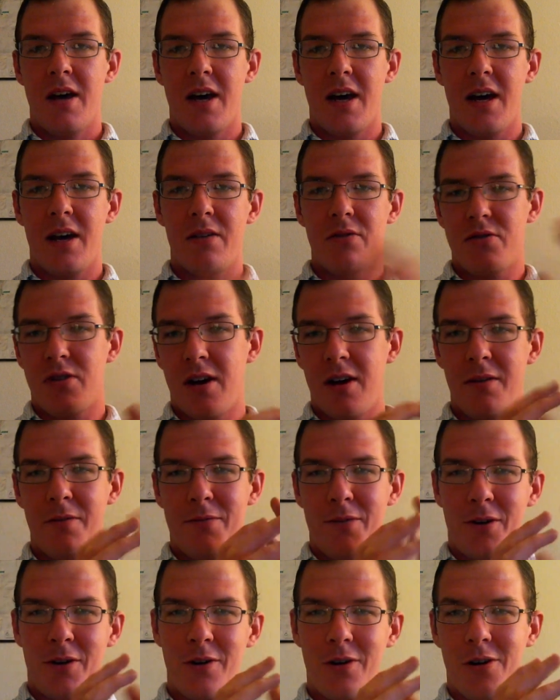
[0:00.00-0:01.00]
and try and
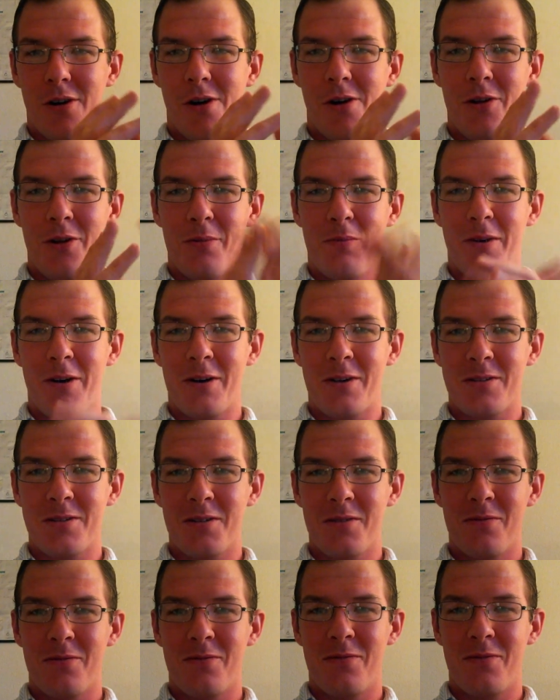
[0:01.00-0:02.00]
figure out all the bugs
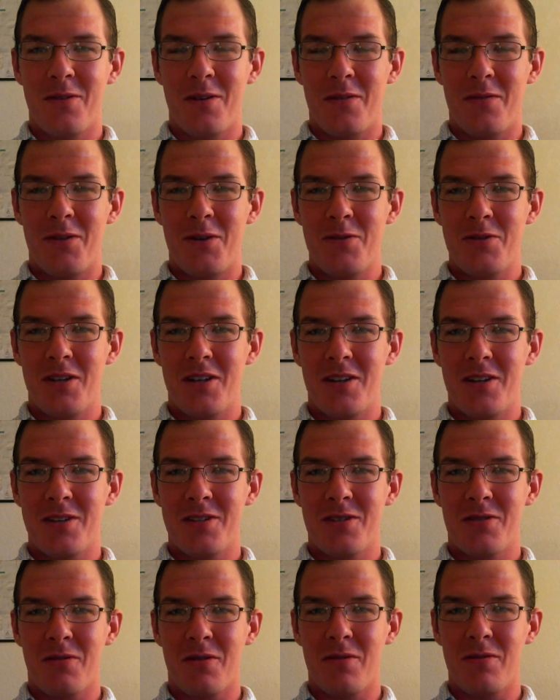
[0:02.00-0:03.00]
of using this
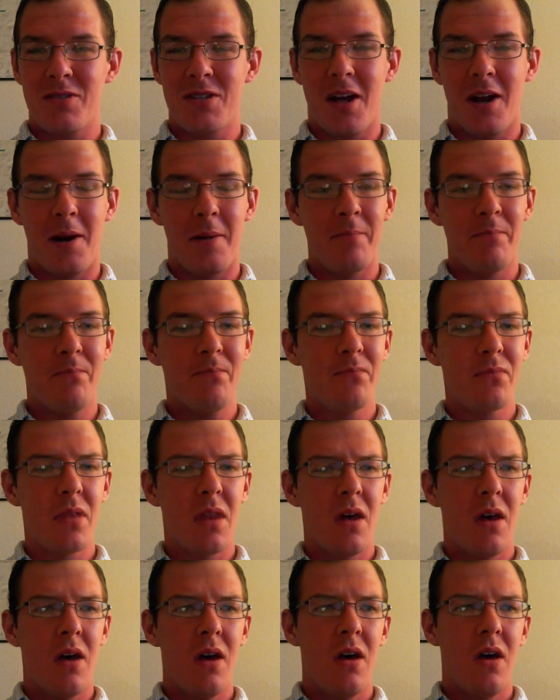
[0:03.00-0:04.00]
sort of setup.
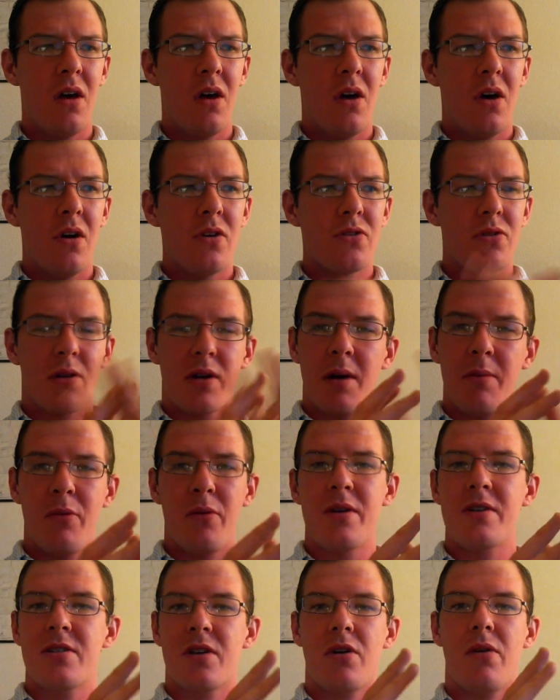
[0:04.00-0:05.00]
So a couple
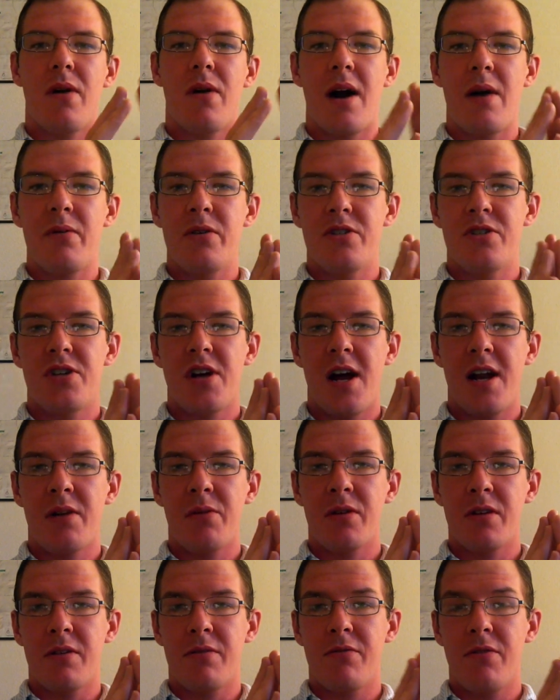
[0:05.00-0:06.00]
weeks ago I was chatting
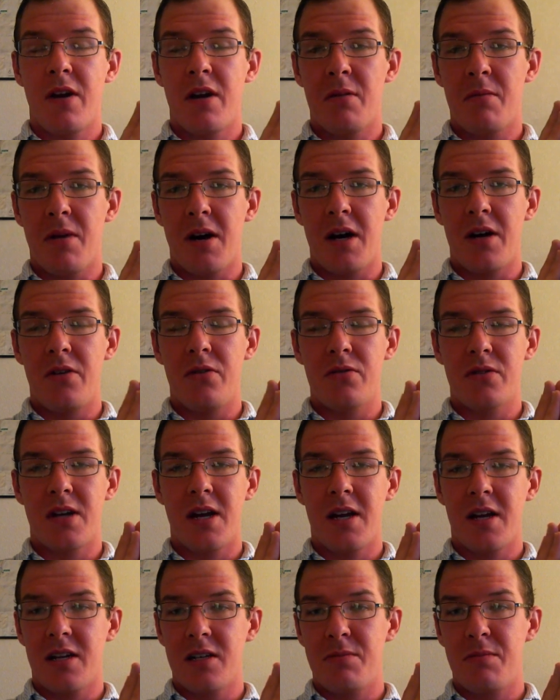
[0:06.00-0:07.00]
with a friend of mine who's
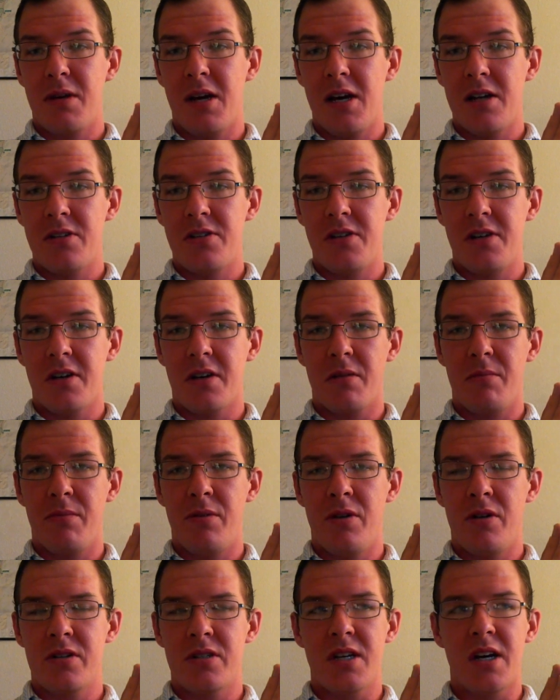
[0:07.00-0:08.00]
getting his PhD in
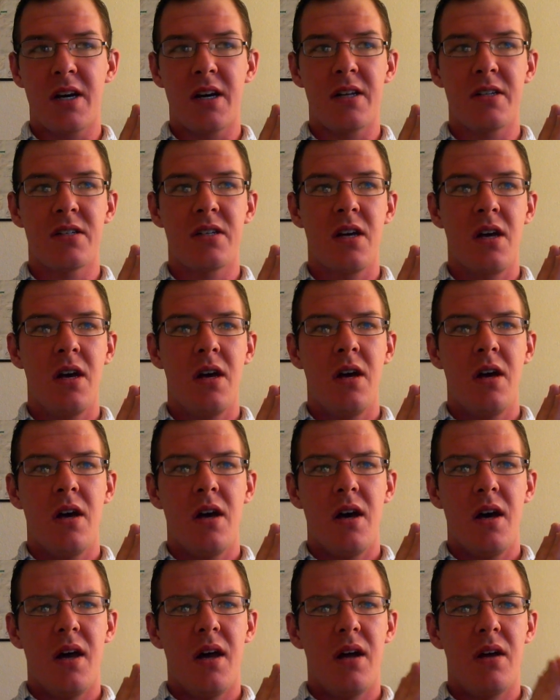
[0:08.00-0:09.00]
computer science,
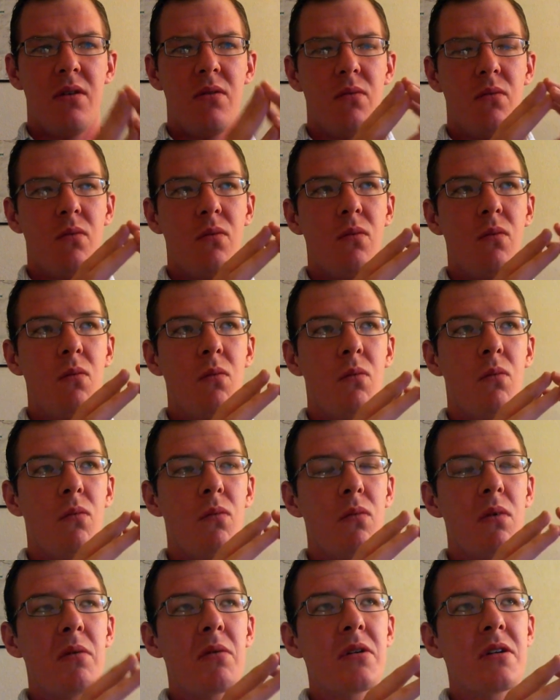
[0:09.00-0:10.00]
and
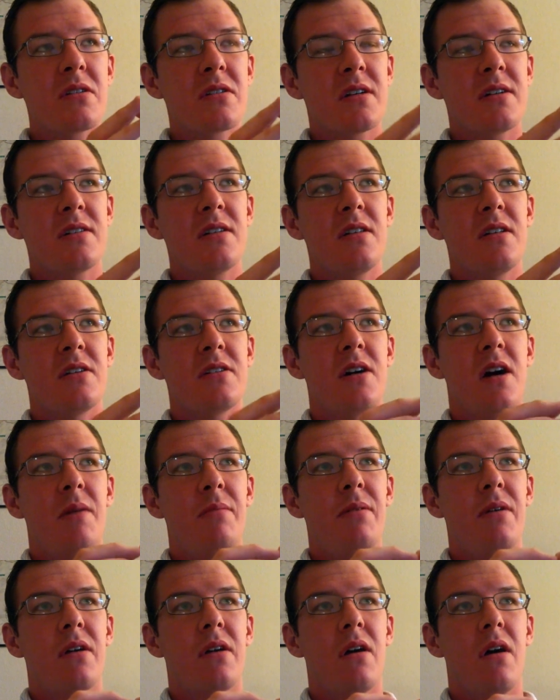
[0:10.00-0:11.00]
we were discussing the
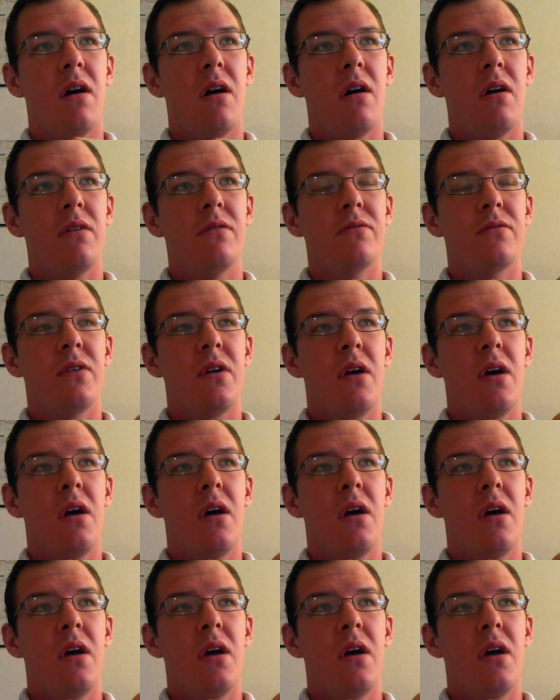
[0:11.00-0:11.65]
topic of